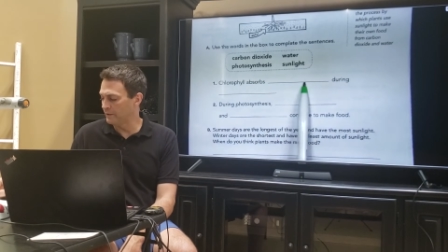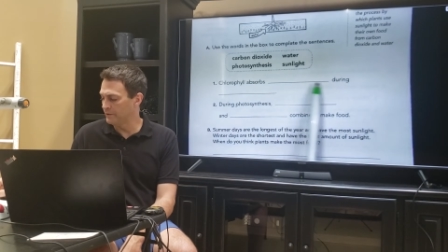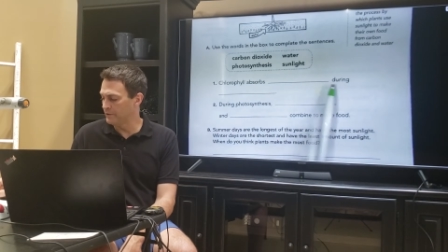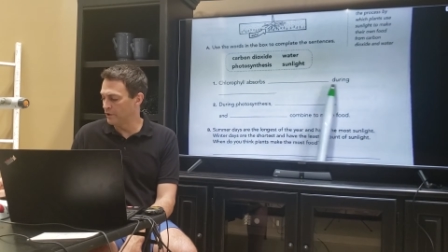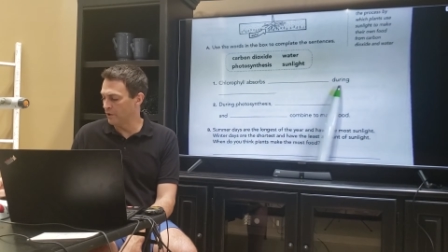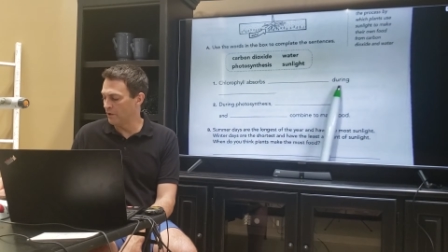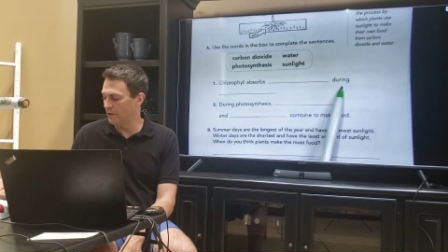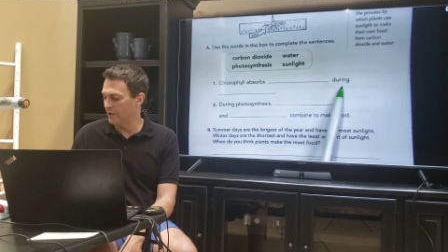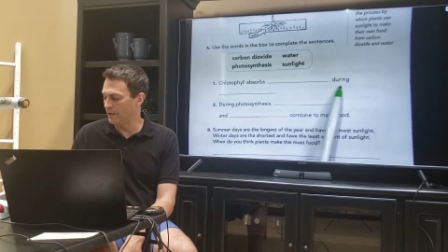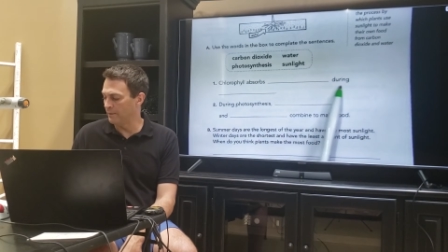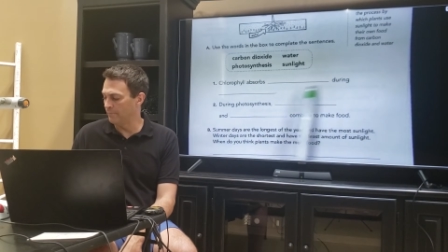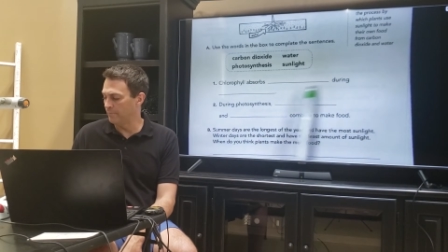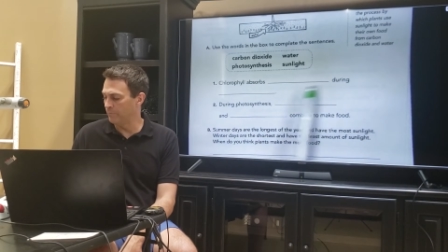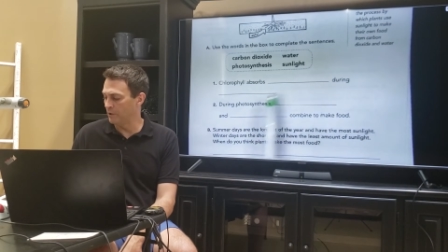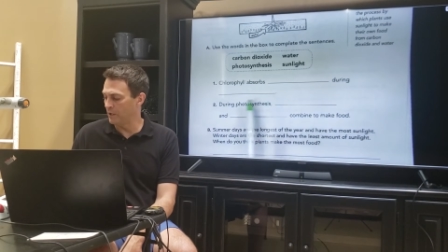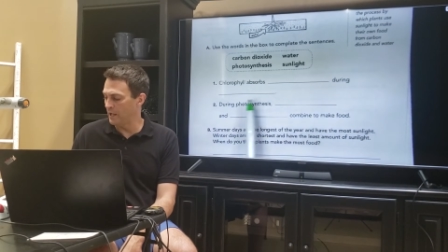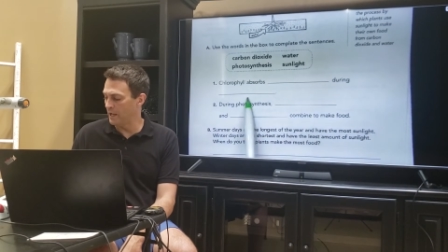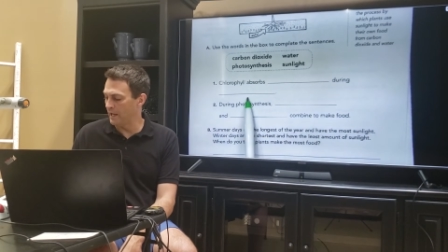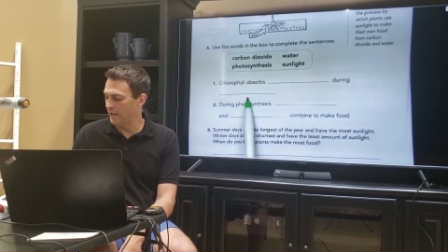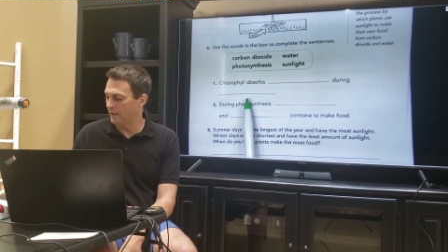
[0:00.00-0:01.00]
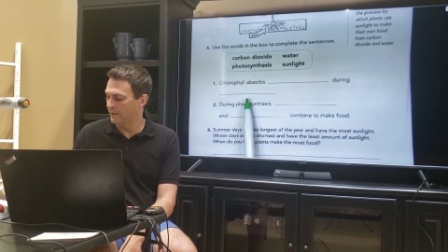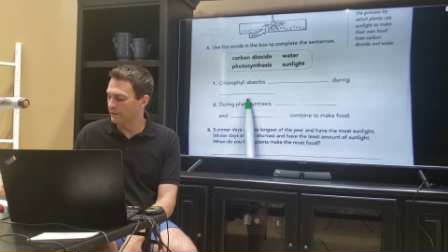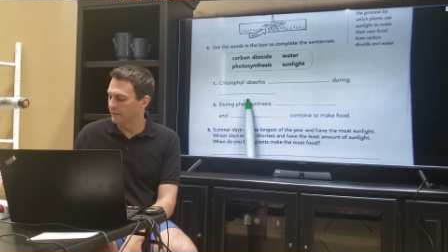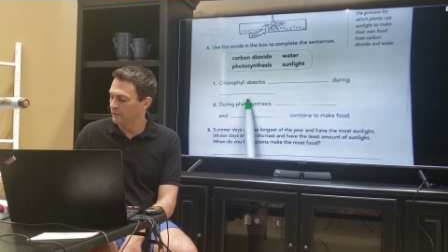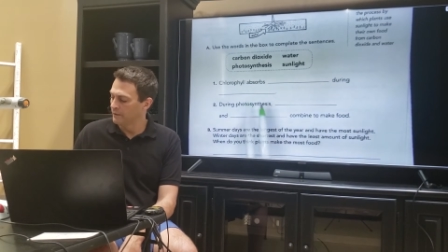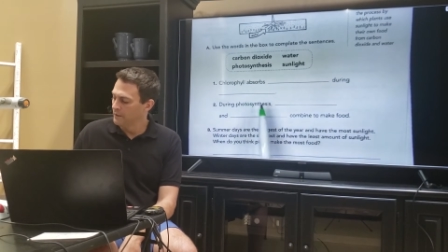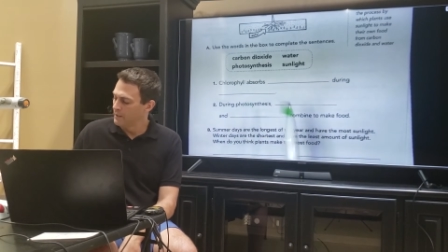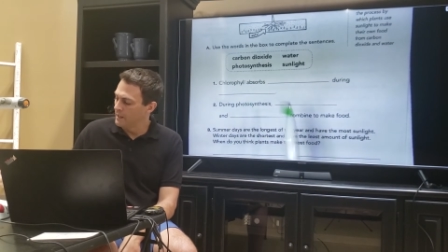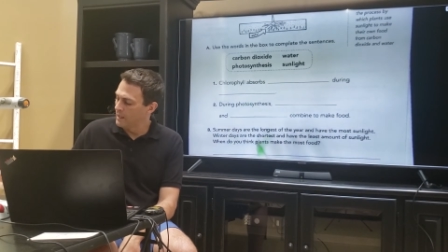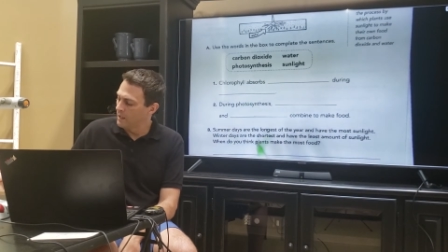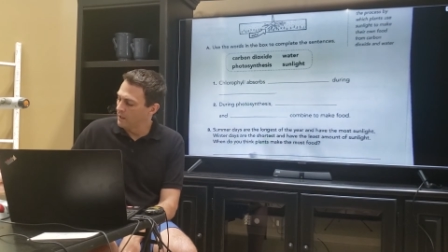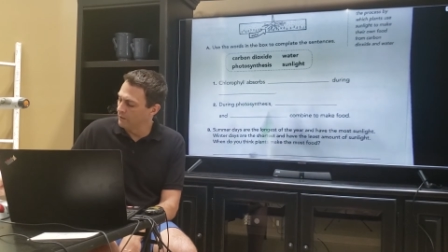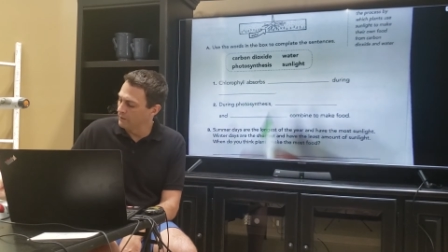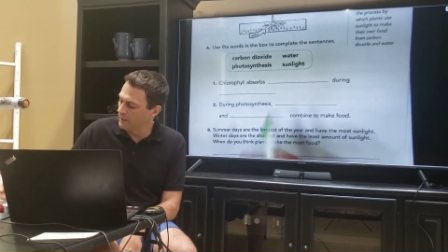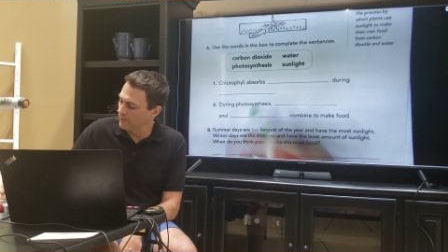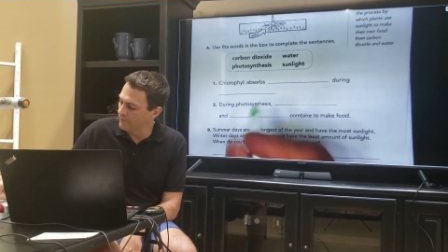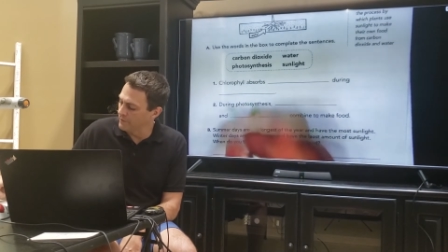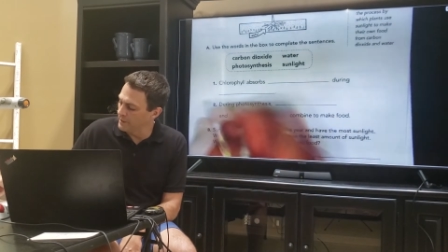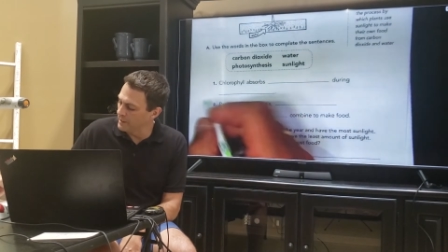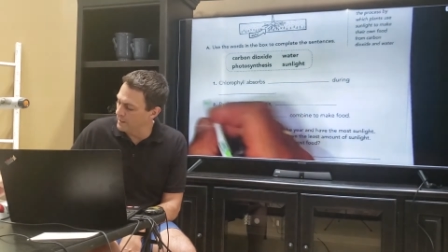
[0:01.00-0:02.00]
during blank. I'll
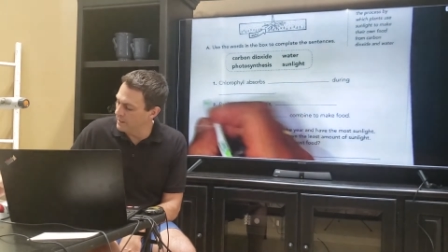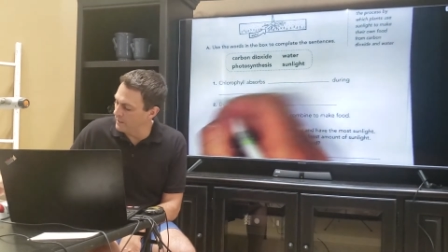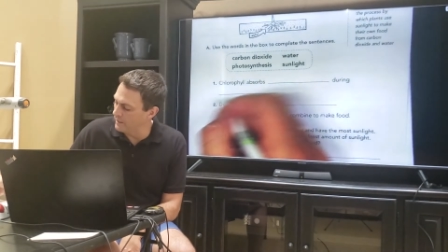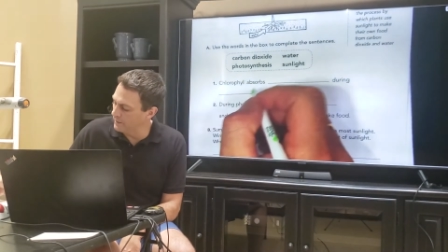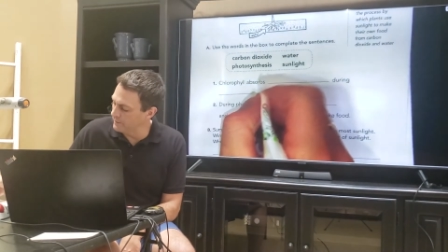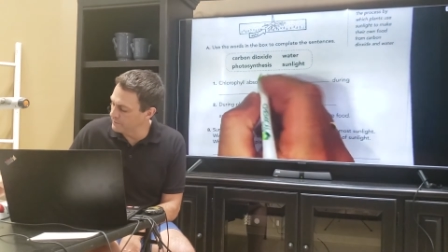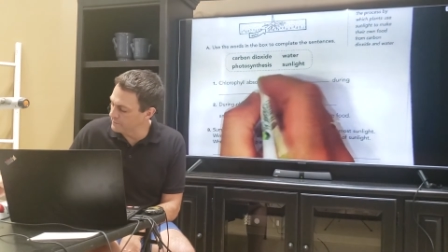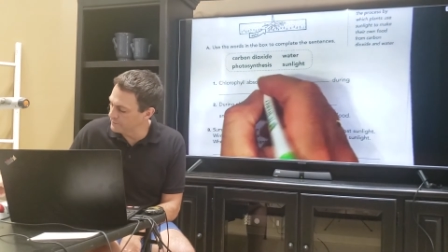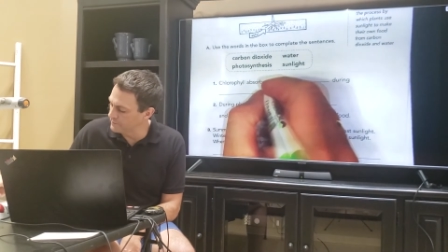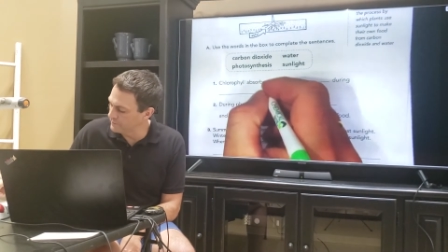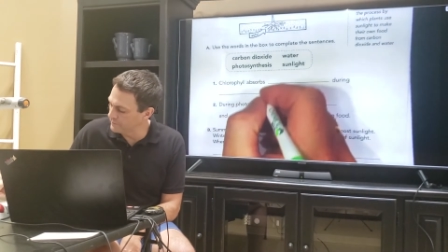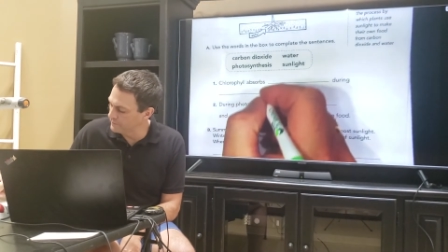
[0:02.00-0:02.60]
give you a hint.